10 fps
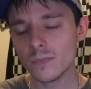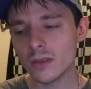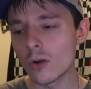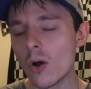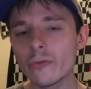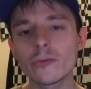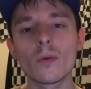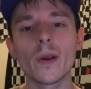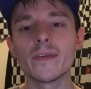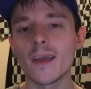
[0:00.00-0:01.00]
The All-Star
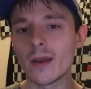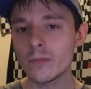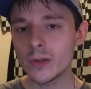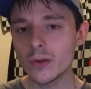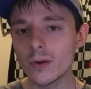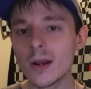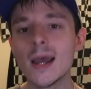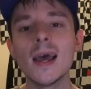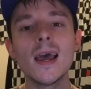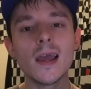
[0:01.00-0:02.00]
race every year
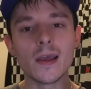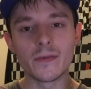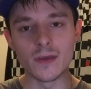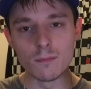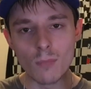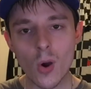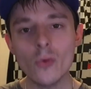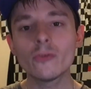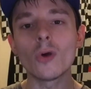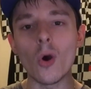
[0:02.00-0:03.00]
is the
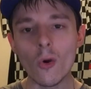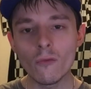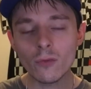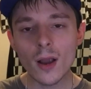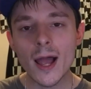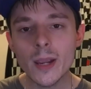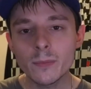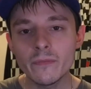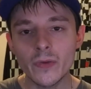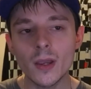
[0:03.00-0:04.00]
most
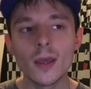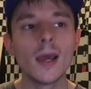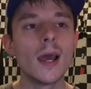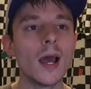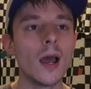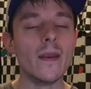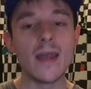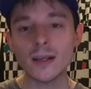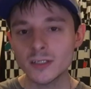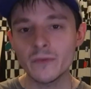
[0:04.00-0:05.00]
overhyped event
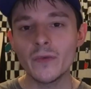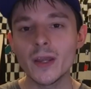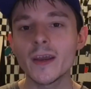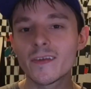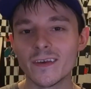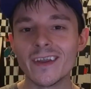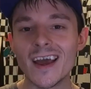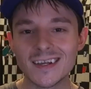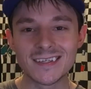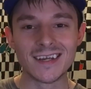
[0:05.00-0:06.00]
next to Phoenix and
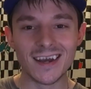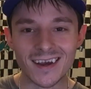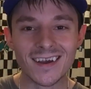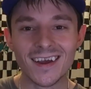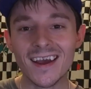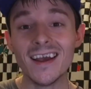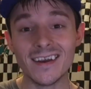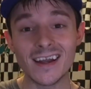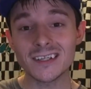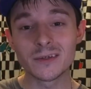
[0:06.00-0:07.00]
next
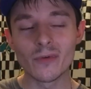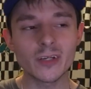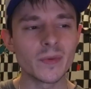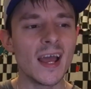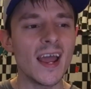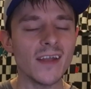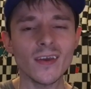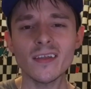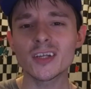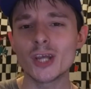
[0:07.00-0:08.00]
to Richmond. It's
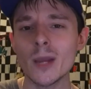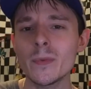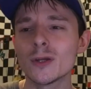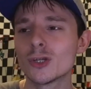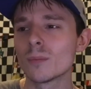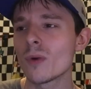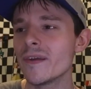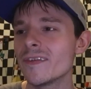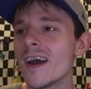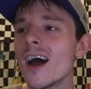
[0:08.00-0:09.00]
like the championship
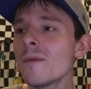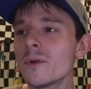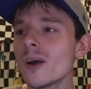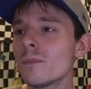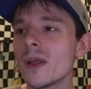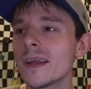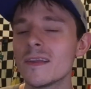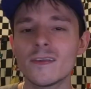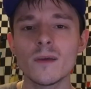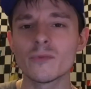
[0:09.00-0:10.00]
race. They hype it up like
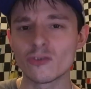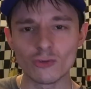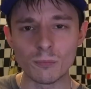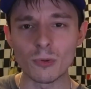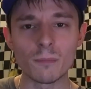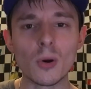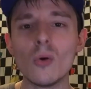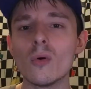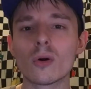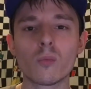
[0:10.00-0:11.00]
it's some Super
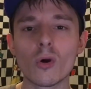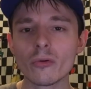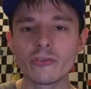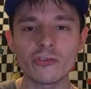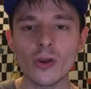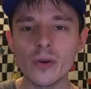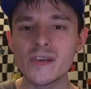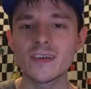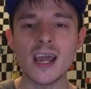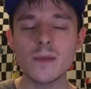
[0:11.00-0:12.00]
Bowl or World
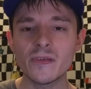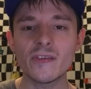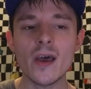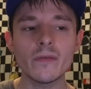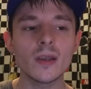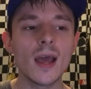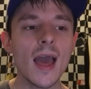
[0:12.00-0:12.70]
Series Game 7,